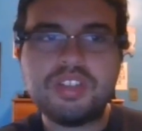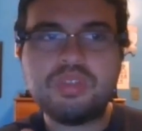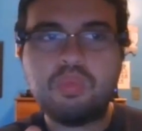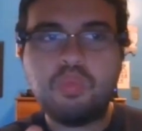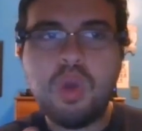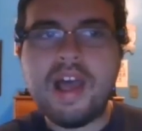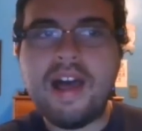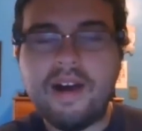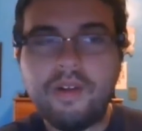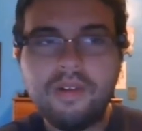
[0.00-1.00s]
as
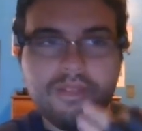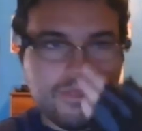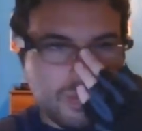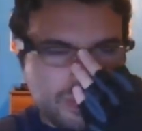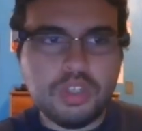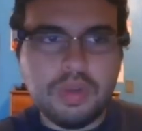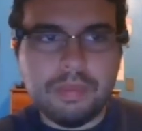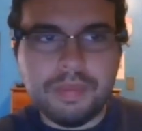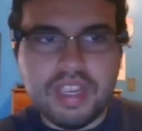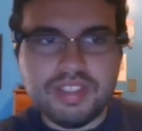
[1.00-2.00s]
well. So
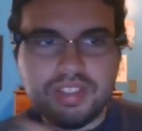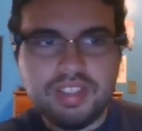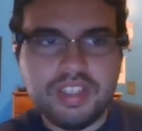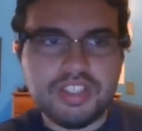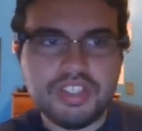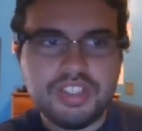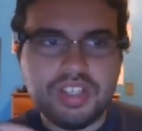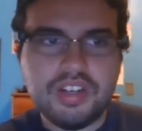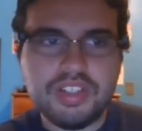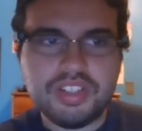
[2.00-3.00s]
we basically just
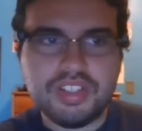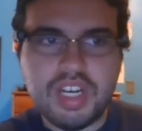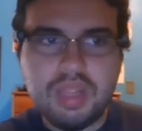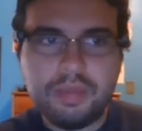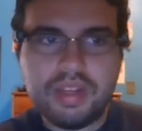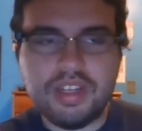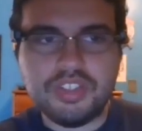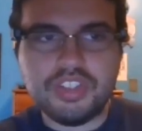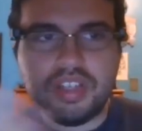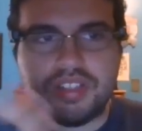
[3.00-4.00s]
sheared the sheep and
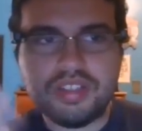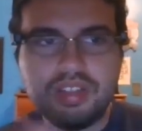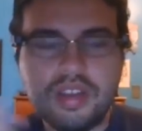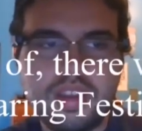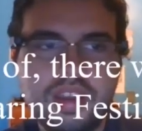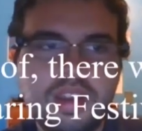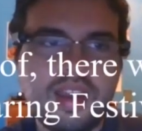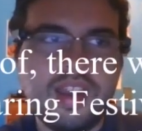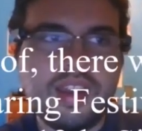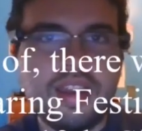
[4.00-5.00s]
then just
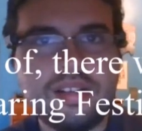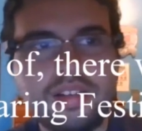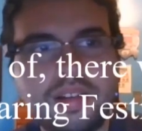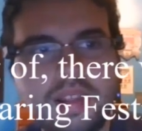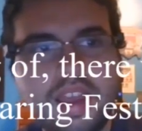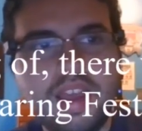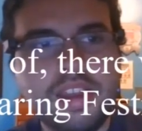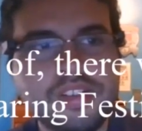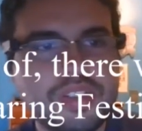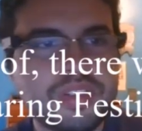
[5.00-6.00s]

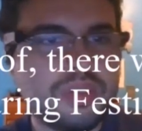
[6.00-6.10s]
and